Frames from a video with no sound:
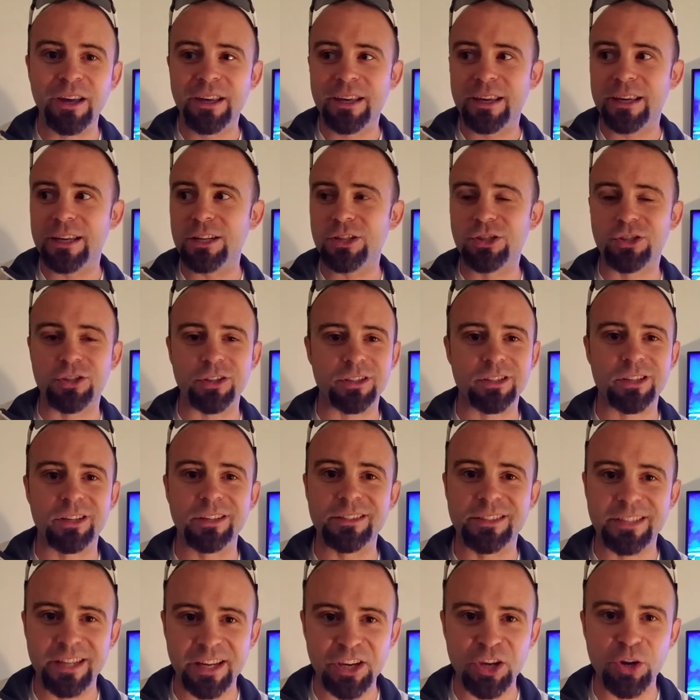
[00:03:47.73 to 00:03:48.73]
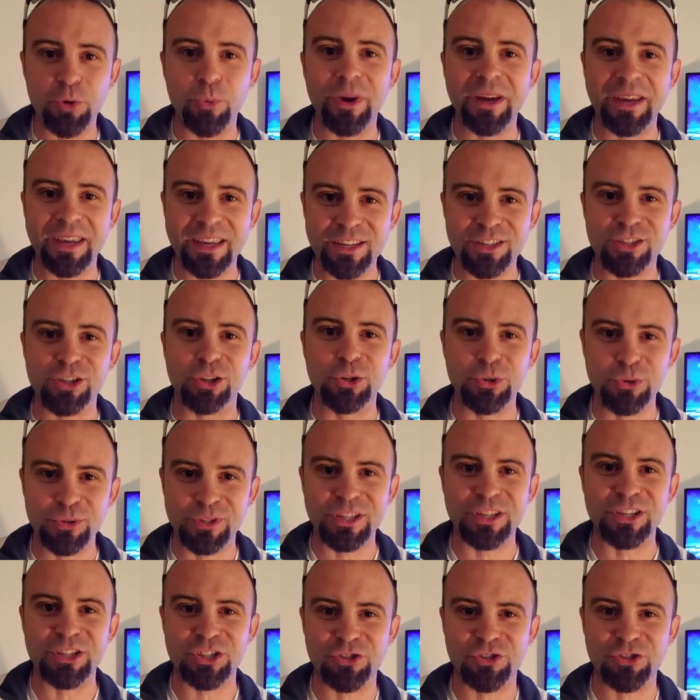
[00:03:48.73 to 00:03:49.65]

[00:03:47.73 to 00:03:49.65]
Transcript: He's just continuing his losing